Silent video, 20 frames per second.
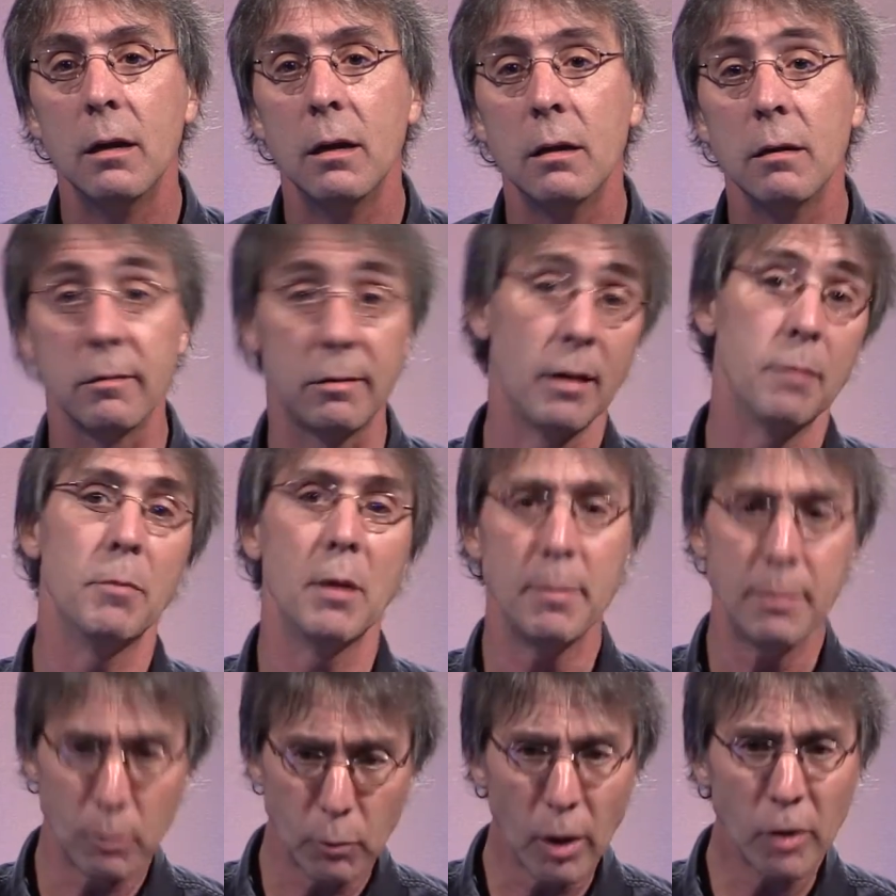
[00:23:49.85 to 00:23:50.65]
Except
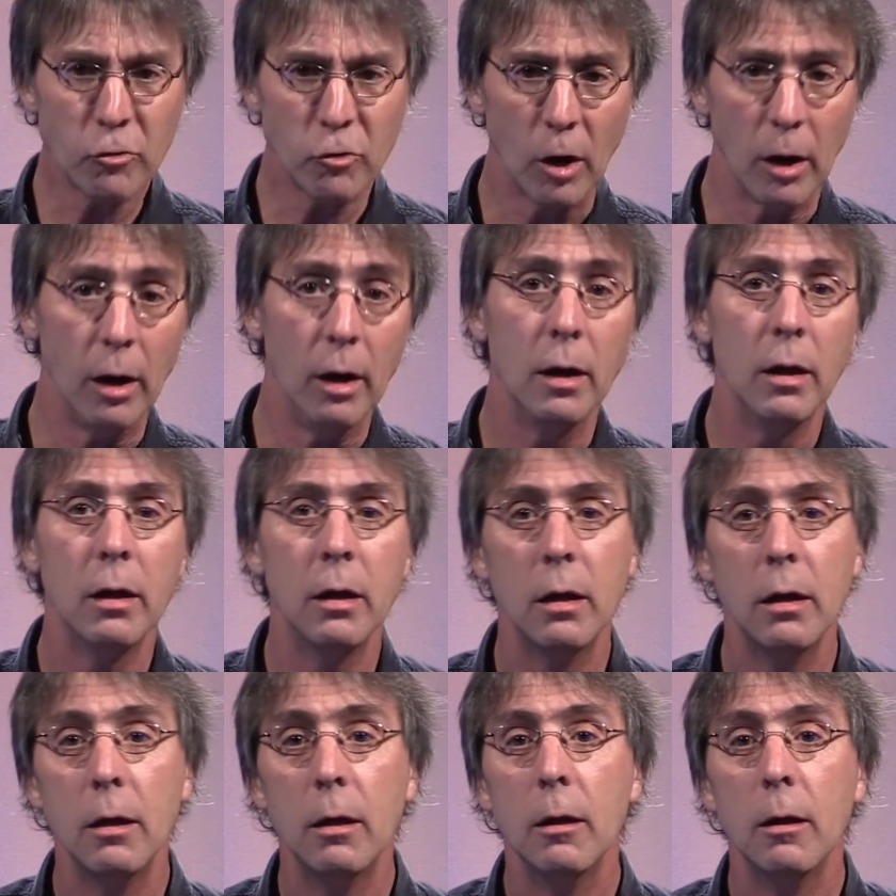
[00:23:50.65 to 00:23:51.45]
maybe Russia
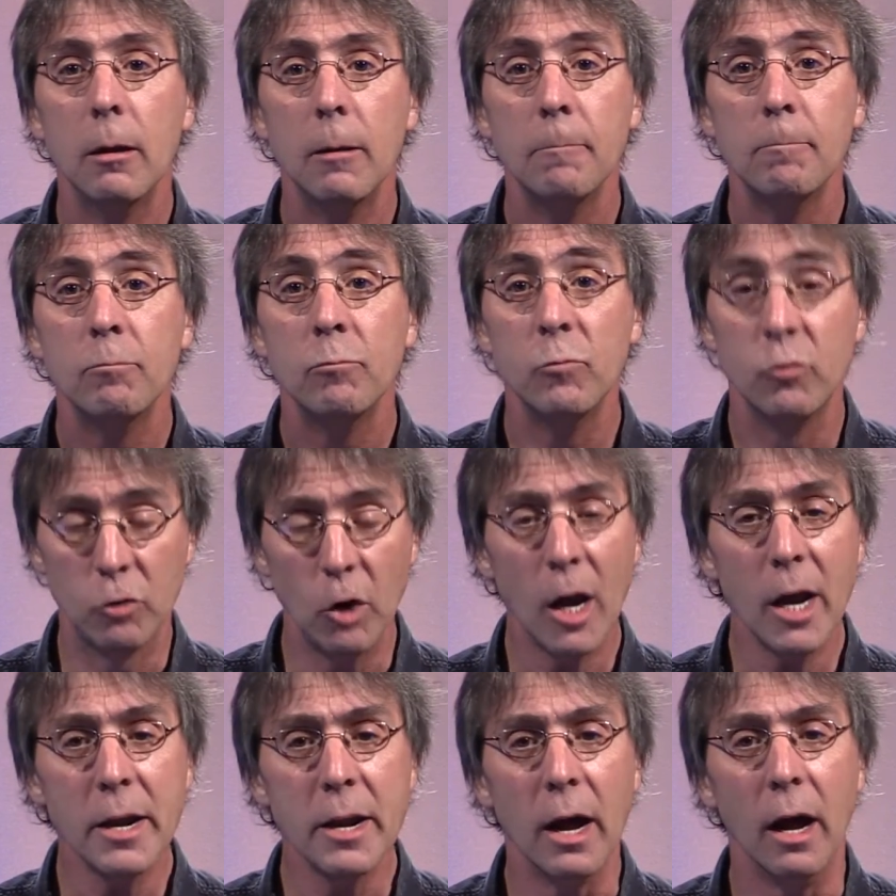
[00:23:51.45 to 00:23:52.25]
and
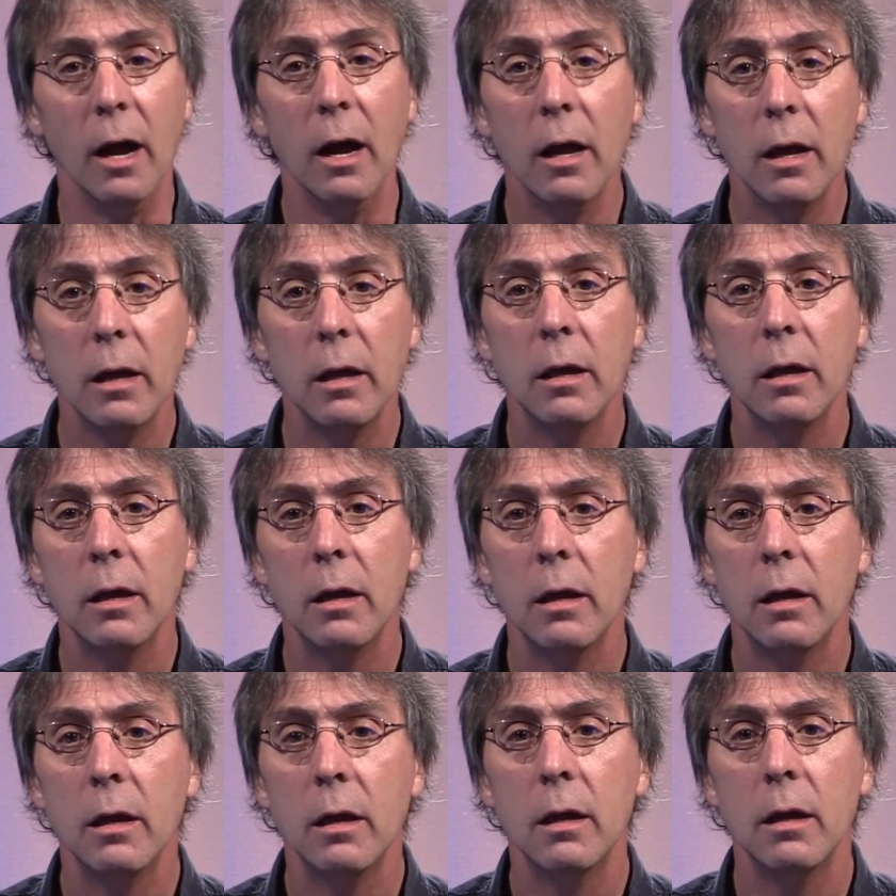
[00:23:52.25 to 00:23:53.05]
China.
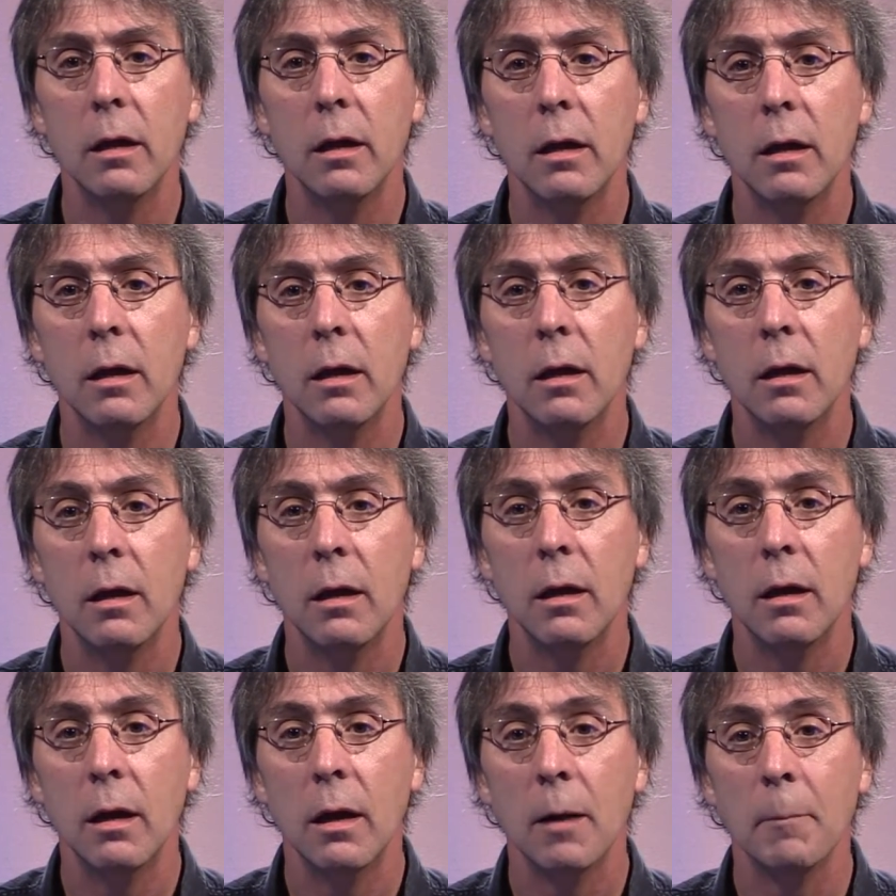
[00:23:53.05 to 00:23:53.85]

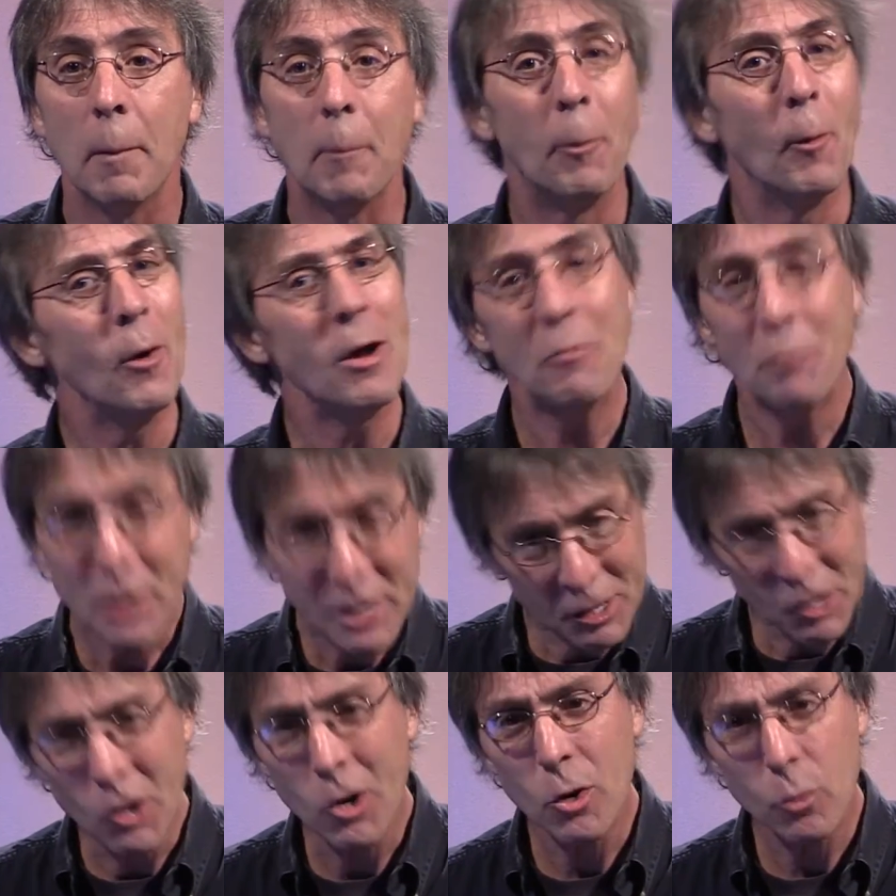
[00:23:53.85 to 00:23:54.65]
But boy, if we
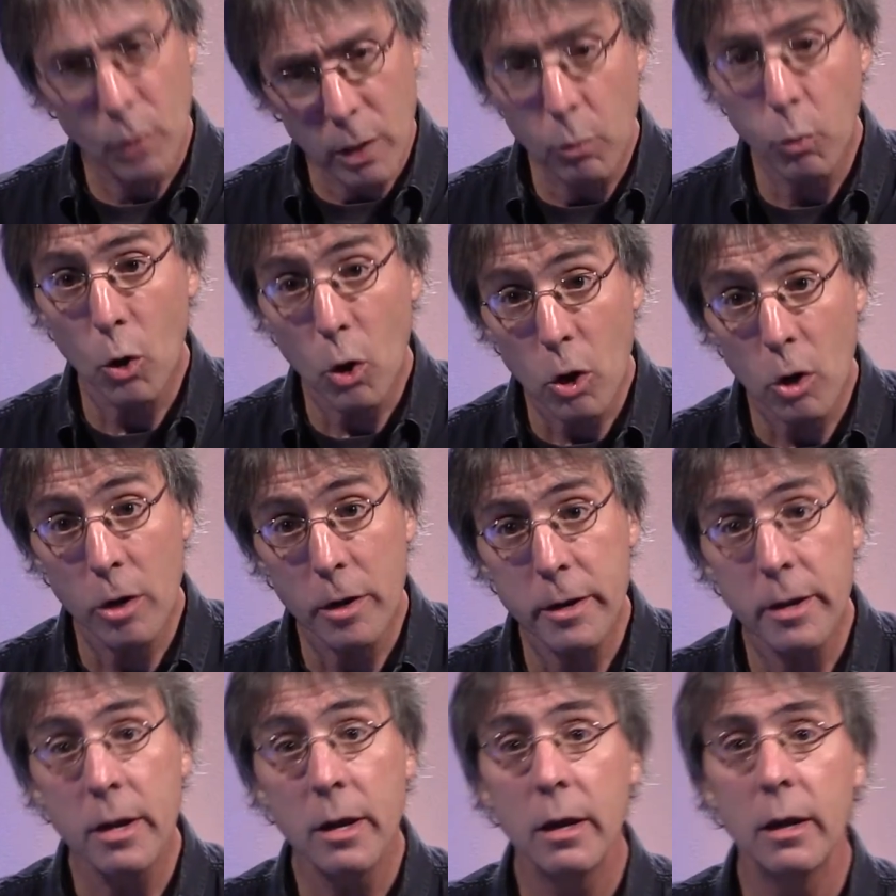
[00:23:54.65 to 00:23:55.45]
could, we
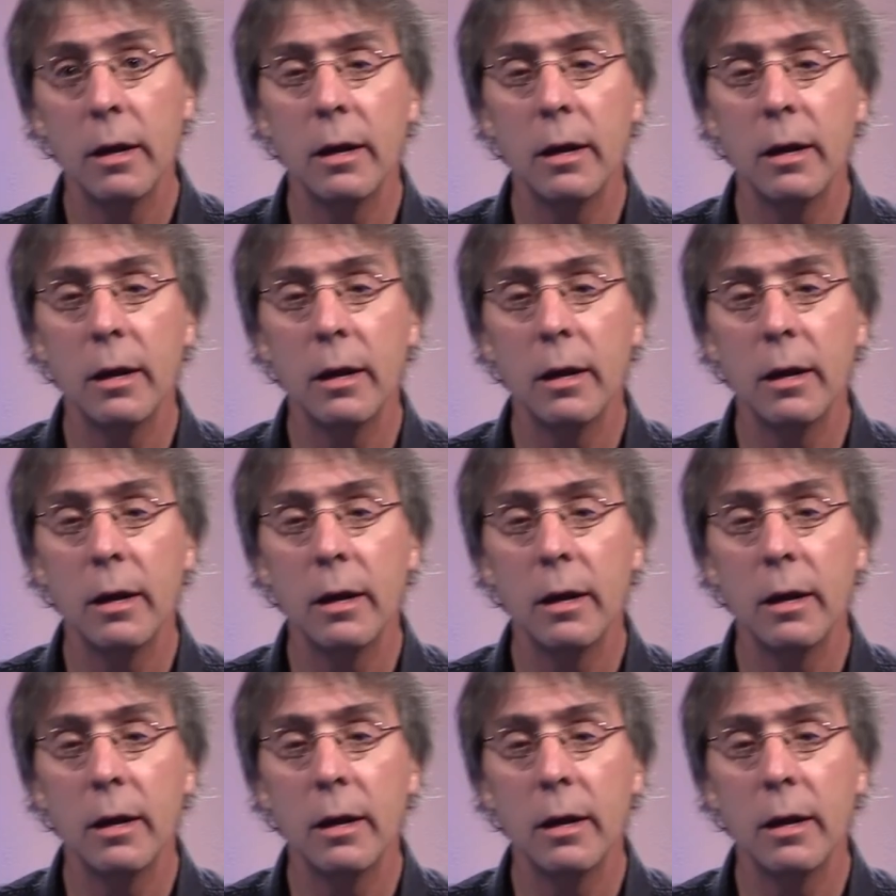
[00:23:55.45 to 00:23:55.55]
would.